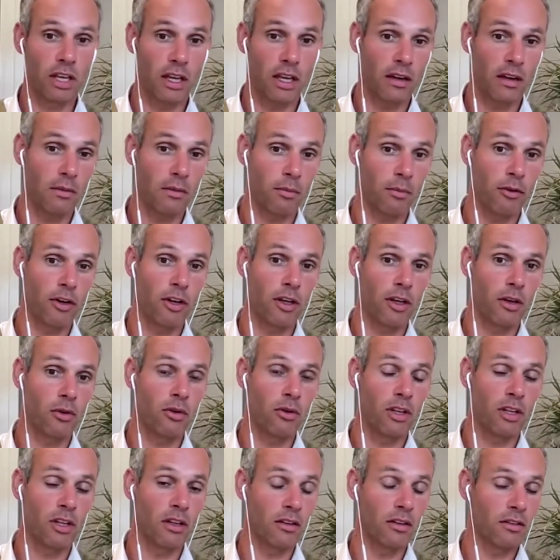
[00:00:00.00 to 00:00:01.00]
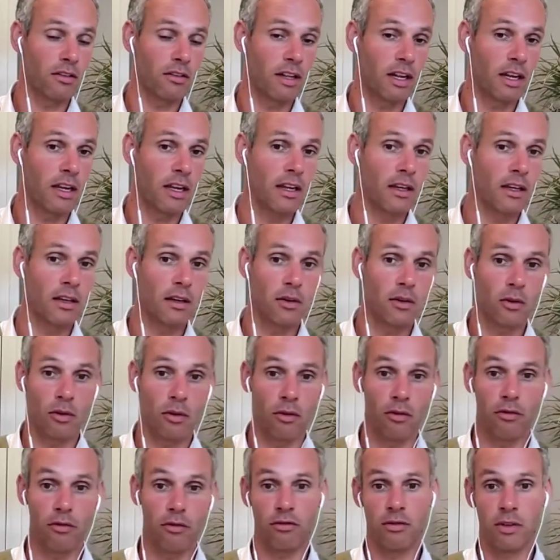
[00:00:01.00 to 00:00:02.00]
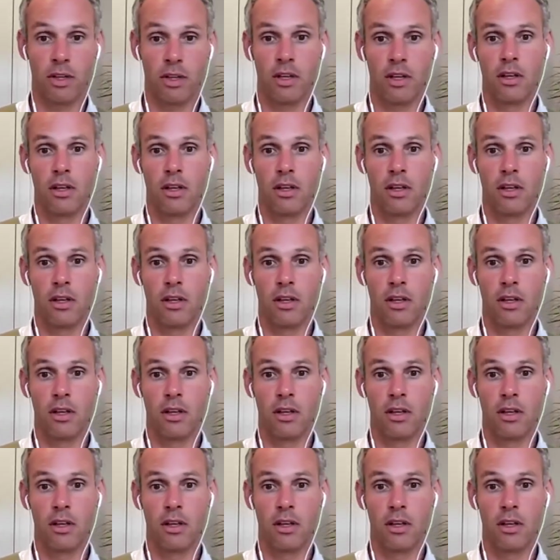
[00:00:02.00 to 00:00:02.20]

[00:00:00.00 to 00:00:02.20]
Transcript: get a pretty good understanding of